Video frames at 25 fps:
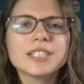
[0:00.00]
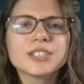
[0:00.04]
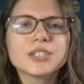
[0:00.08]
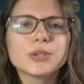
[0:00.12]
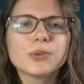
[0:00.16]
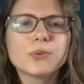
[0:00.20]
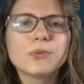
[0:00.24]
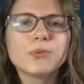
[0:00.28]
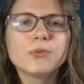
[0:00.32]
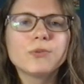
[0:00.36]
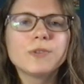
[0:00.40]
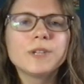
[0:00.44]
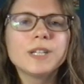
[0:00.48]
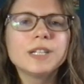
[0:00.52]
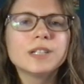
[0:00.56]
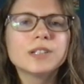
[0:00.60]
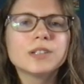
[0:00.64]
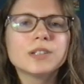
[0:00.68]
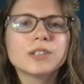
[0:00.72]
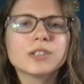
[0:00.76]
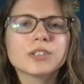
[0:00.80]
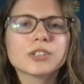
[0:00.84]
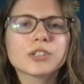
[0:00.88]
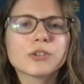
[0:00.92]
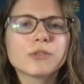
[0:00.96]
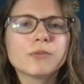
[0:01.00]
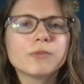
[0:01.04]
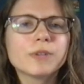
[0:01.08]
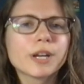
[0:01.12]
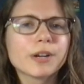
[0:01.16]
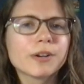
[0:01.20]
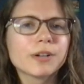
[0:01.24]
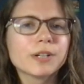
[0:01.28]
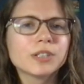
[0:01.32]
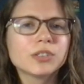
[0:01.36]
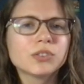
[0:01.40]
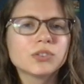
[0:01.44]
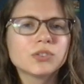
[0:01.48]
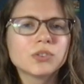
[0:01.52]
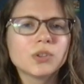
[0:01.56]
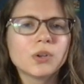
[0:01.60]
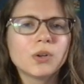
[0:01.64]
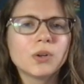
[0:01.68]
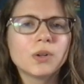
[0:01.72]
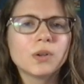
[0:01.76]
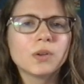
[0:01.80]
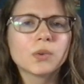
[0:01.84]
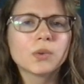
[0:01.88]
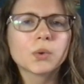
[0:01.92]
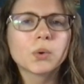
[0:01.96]
you feel your very
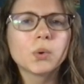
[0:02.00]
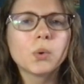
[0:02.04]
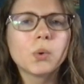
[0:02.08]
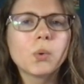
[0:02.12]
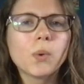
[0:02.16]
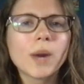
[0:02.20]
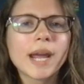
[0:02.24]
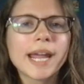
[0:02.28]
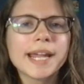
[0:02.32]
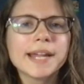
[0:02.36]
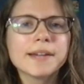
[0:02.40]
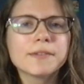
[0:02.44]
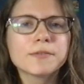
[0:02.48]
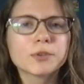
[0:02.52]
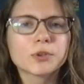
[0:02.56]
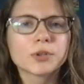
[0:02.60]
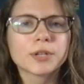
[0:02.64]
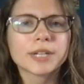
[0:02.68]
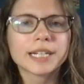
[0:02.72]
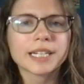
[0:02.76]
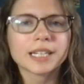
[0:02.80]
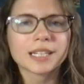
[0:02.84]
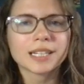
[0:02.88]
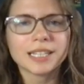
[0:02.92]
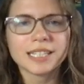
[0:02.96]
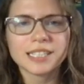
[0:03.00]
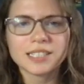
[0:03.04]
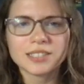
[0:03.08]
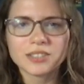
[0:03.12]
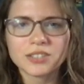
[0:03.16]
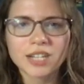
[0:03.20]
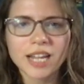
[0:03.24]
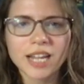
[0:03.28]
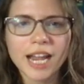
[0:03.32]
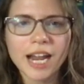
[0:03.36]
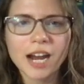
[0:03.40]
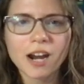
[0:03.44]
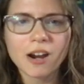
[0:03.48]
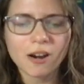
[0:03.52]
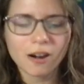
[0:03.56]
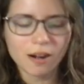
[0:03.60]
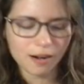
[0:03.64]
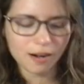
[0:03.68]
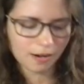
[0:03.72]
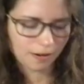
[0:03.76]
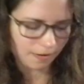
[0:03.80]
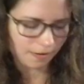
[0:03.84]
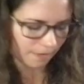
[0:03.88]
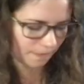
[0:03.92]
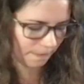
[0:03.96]
soul quavering in
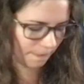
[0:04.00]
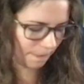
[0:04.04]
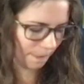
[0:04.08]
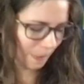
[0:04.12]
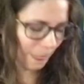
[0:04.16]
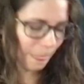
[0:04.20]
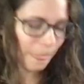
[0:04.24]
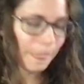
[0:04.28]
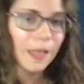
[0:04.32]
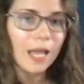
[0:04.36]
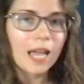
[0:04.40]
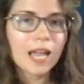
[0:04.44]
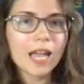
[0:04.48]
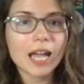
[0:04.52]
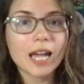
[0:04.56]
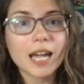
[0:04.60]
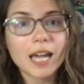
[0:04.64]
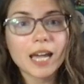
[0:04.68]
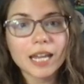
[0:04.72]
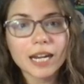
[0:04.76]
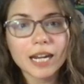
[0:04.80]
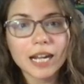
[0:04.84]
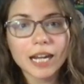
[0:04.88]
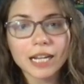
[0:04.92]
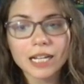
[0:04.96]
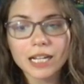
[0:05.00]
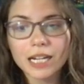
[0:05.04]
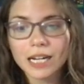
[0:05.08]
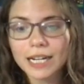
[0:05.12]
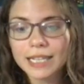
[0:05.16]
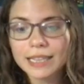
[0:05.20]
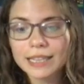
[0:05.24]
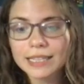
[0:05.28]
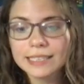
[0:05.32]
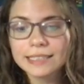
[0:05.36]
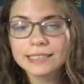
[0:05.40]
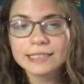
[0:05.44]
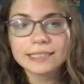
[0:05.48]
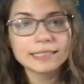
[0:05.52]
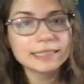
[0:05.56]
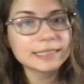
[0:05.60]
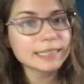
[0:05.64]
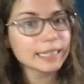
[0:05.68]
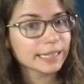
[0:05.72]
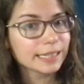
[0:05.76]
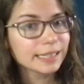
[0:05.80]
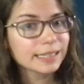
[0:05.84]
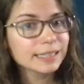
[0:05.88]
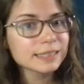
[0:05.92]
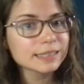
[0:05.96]
terror. And I got the
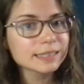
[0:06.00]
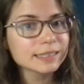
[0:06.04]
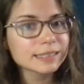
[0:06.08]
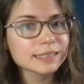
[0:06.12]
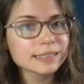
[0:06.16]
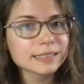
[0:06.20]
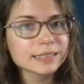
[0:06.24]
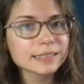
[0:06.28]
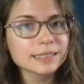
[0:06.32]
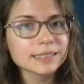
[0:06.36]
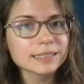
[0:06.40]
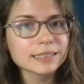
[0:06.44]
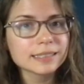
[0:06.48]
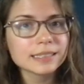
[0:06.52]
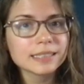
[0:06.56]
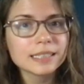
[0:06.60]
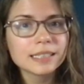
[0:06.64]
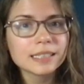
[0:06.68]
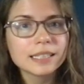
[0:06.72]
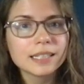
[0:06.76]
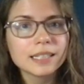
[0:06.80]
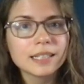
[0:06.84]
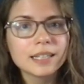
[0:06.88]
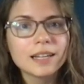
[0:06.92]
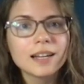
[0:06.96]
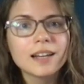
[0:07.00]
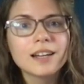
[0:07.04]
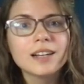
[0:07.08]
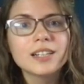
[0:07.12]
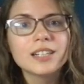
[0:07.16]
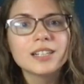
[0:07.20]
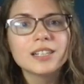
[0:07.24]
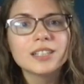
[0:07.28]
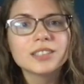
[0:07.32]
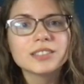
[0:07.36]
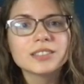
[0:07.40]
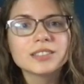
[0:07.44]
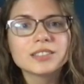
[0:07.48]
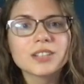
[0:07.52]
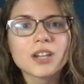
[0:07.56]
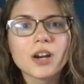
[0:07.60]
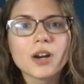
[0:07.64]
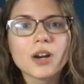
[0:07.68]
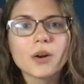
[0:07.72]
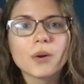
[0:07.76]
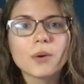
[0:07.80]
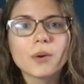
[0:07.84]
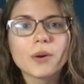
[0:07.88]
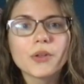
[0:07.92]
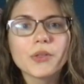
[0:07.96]
6.
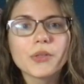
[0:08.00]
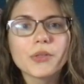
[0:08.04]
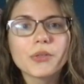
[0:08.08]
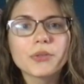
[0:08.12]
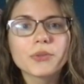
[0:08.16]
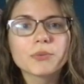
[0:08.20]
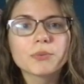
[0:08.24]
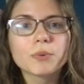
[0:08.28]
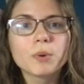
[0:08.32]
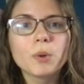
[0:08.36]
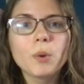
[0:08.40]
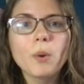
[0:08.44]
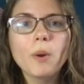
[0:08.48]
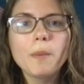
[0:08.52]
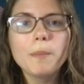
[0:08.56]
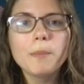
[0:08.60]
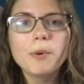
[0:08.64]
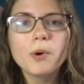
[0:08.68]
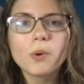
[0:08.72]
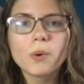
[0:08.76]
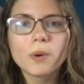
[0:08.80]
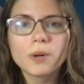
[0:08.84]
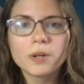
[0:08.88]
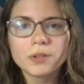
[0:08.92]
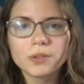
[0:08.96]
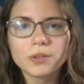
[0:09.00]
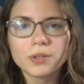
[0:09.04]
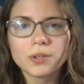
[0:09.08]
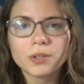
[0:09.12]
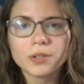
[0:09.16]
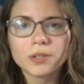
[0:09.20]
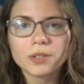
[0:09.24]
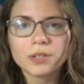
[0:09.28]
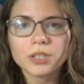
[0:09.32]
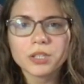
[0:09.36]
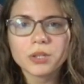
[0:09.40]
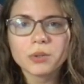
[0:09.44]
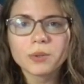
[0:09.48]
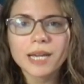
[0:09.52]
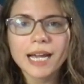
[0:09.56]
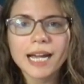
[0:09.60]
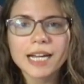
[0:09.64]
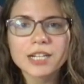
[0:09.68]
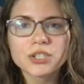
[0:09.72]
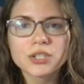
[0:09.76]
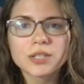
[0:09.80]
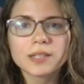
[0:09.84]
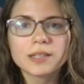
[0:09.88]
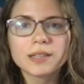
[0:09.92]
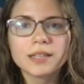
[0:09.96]
So, through a porthole, you
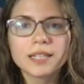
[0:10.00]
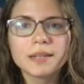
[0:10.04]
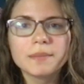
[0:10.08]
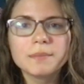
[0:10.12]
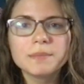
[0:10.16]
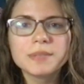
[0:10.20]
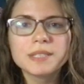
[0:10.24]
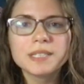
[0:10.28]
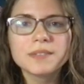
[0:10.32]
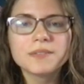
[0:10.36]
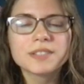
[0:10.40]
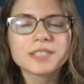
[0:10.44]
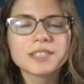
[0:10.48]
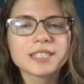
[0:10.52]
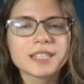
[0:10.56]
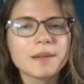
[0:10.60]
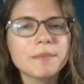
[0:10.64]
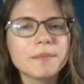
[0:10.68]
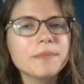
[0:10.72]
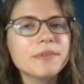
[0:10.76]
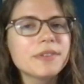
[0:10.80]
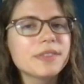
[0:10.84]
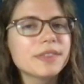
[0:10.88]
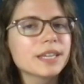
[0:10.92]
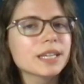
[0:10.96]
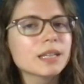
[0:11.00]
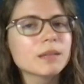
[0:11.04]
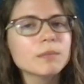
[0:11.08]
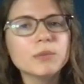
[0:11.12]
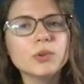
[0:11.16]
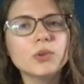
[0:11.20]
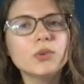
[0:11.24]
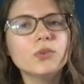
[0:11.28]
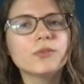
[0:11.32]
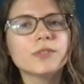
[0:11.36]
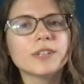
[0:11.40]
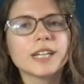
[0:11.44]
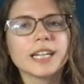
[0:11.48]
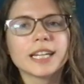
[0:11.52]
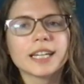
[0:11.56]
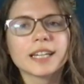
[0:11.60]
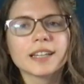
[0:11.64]
catch a glimpse of something moving.